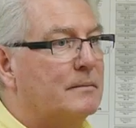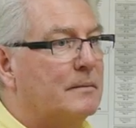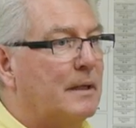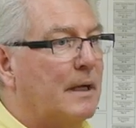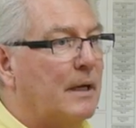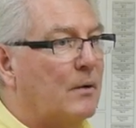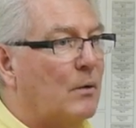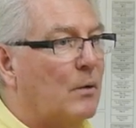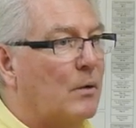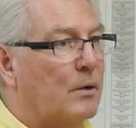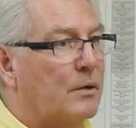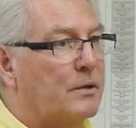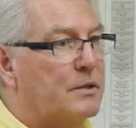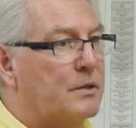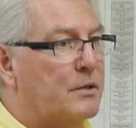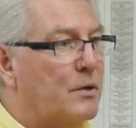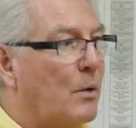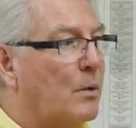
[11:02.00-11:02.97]
in order
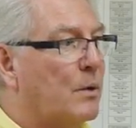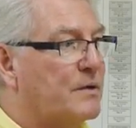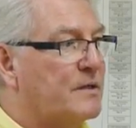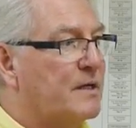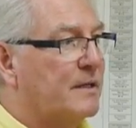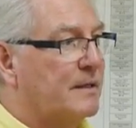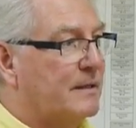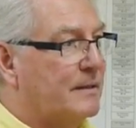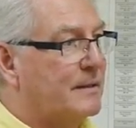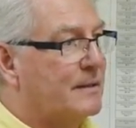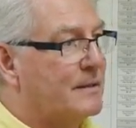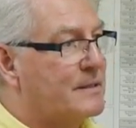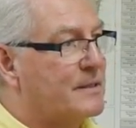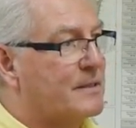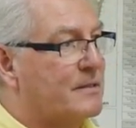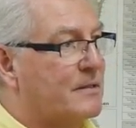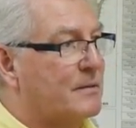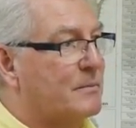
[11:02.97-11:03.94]
to notice that the
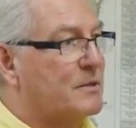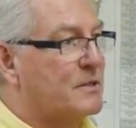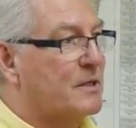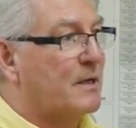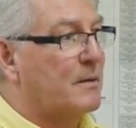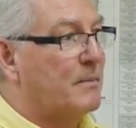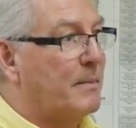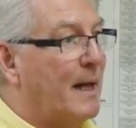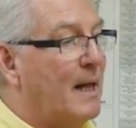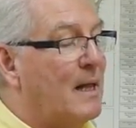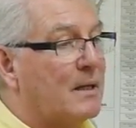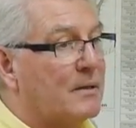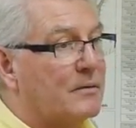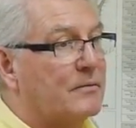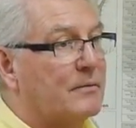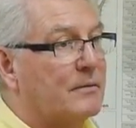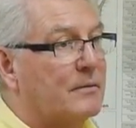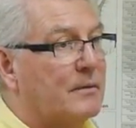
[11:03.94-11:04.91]
system is out of
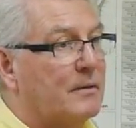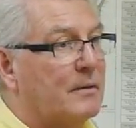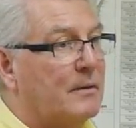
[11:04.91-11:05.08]
balance.